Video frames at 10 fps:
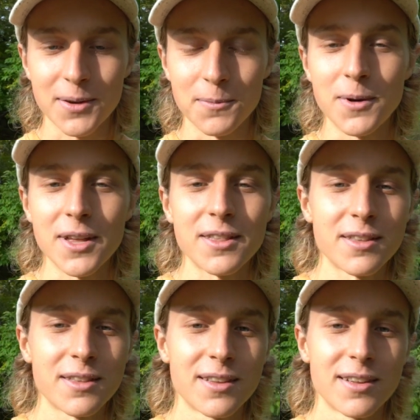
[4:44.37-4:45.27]

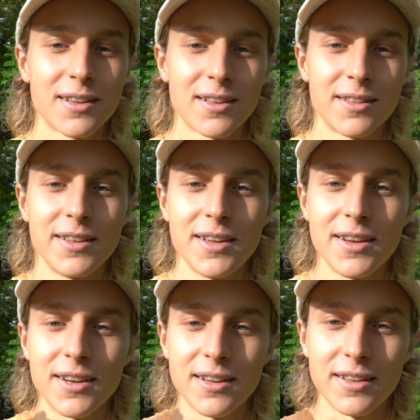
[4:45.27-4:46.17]
with
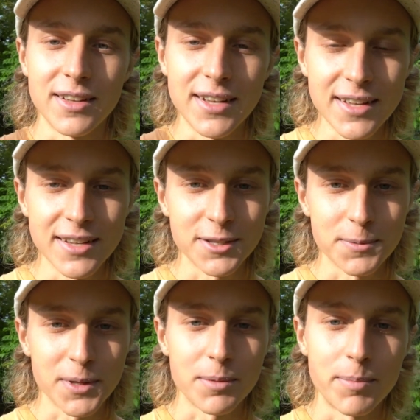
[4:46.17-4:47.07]
the ease,
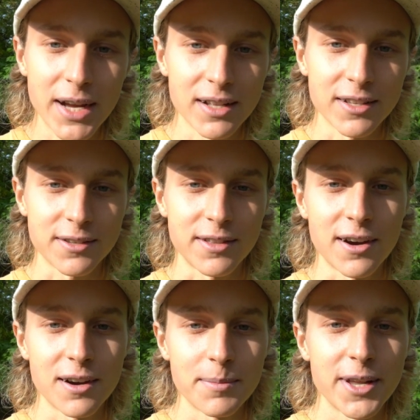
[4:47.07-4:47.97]
with the balance, the
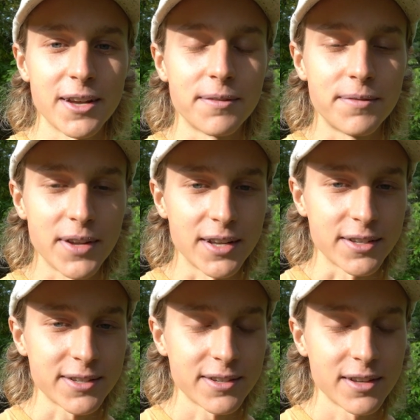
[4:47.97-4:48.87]
harmony of
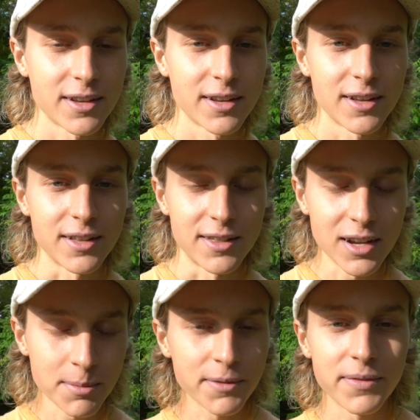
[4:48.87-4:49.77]
Venus. The
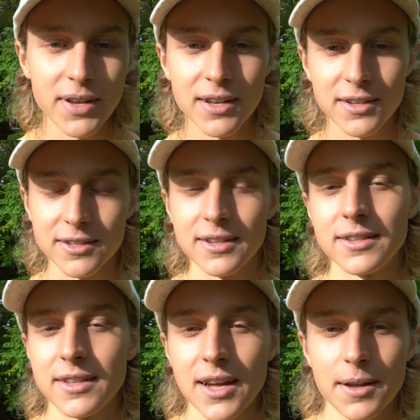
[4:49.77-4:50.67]
thing about Venus
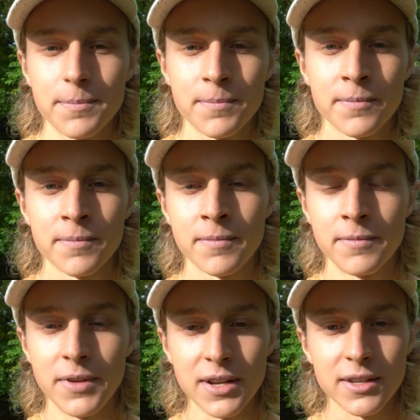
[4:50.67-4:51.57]
is that
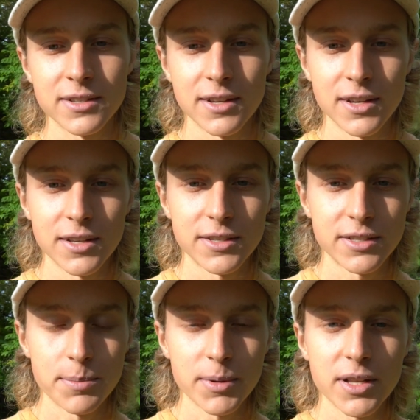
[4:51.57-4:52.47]
Venus is
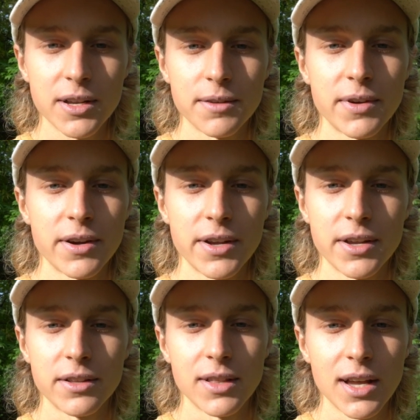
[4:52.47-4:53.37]
typically a
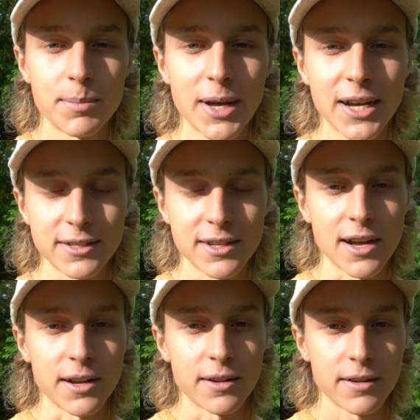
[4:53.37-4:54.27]
very laid-back
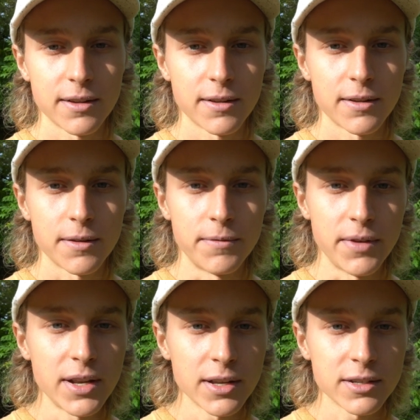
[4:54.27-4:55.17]
sign.
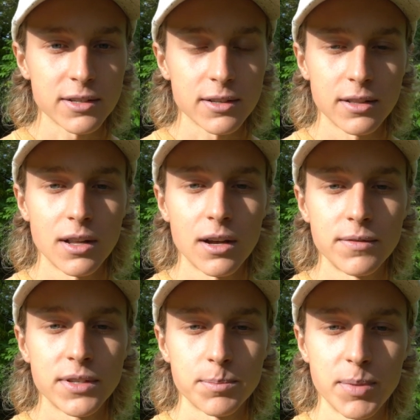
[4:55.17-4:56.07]
Venus
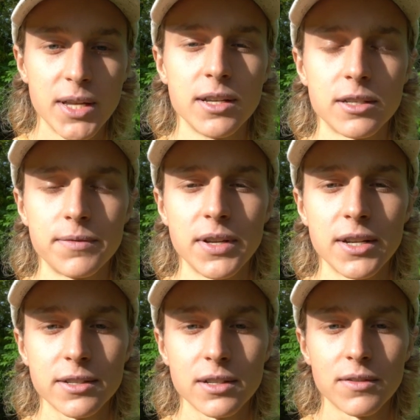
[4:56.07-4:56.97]
loves peace.
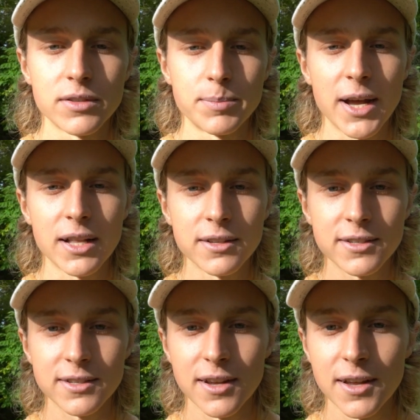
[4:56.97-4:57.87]
Venus loves
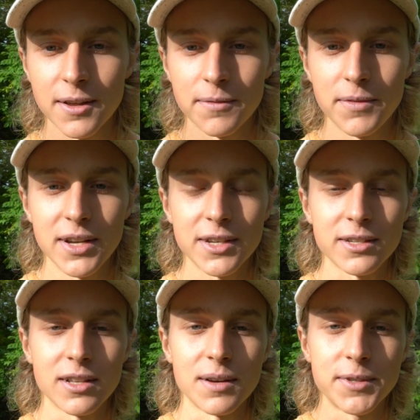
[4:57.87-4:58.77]
balance.
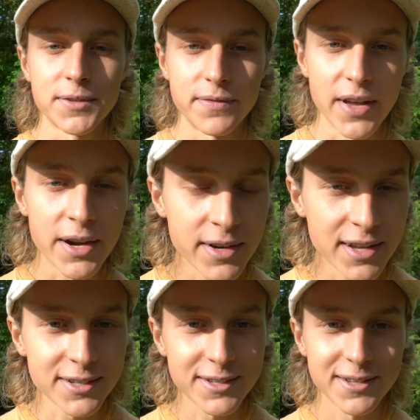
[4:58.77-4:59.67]
Venus loves
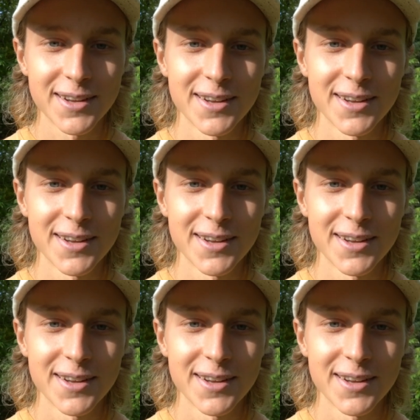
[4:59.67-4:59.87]
fairness.